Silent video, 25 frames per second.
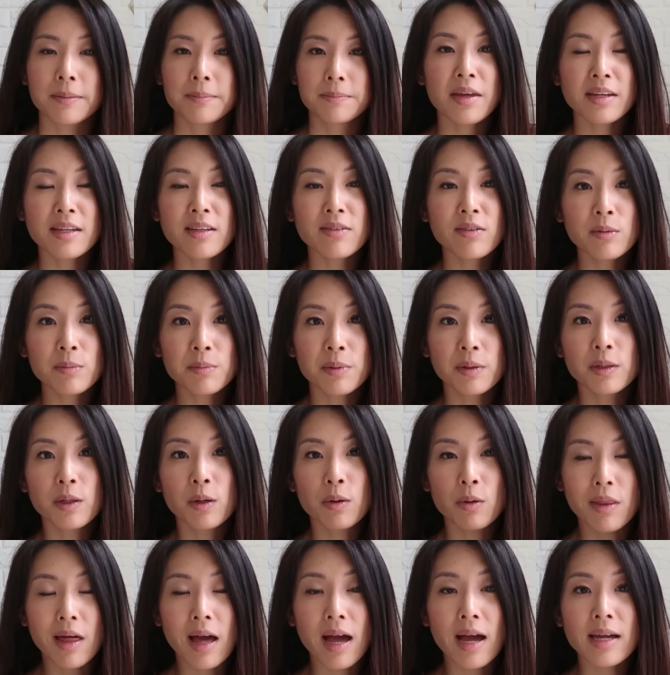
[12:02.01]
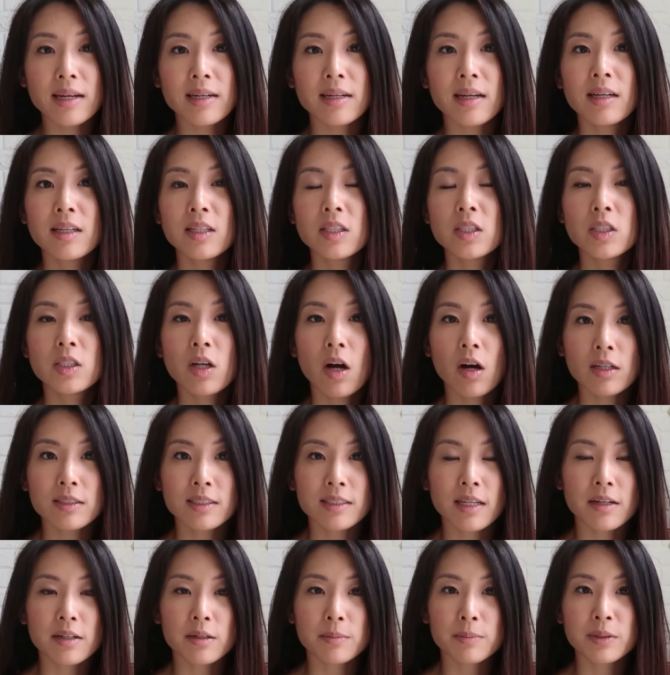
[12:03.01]
And then even below that, stocks
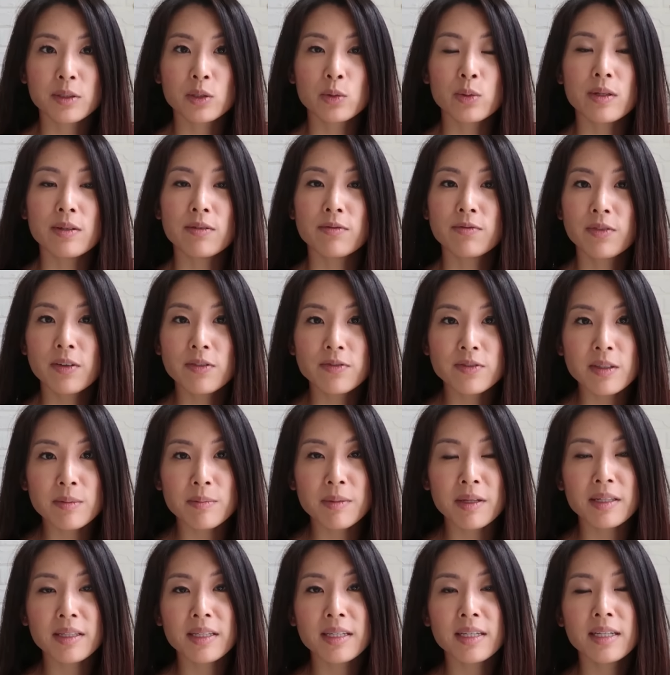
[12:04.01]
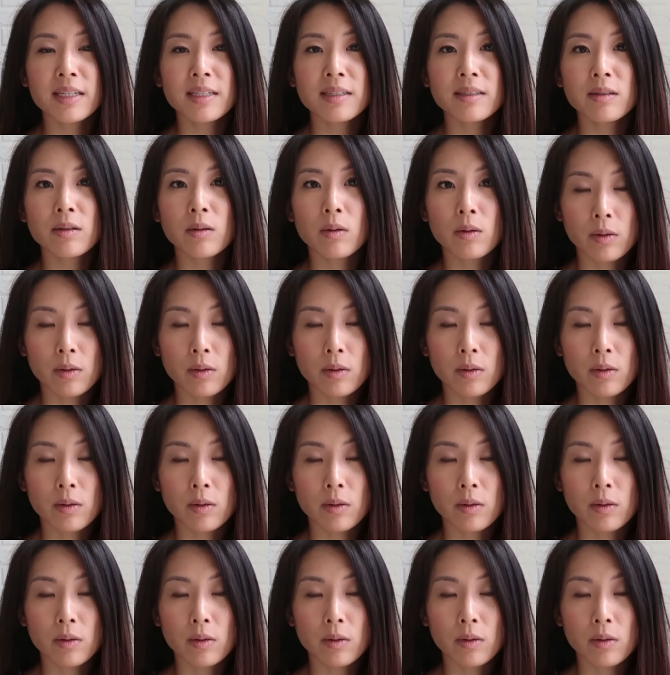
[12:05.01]
that are between 50 million